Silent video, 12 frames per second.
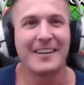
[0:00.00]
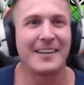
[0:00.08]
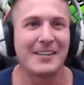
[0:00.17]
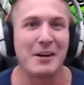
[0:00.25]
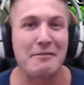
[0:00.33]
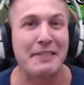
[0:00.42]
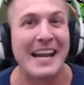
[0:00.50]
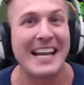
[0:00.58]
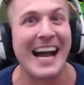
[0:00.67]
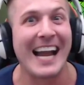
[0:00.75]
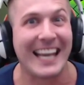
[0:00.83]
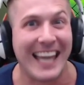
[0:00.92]
You think
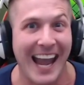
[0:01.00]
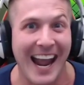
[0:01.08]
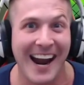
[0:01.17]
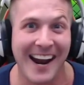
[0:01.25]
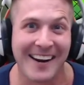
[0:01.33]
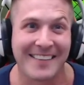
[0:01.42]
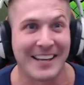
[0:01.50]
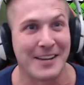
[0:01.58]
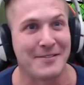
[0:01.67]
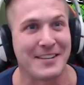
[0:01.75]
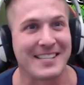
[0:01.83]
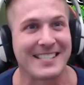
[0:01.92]
I care that
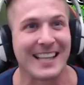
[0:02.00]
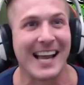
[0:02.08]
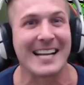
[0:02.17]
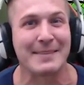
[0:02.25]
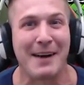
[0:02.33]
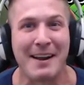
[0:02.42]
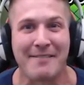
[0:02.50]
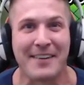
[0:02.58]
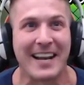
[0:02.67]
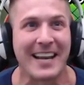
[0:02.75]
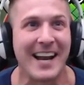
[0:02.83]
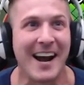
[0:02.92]
you disliked my
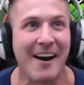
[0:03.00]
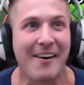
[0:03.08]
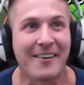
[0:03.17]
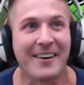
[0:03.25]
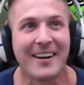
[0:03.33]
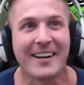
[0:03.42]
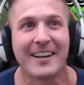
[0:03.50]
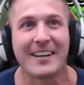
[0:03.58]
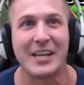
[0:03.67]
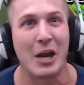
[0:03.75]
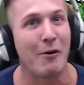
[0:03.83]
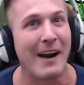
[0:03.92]
video?
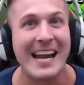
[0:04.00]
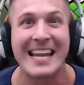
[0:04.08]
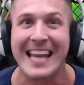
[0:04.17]
You ain't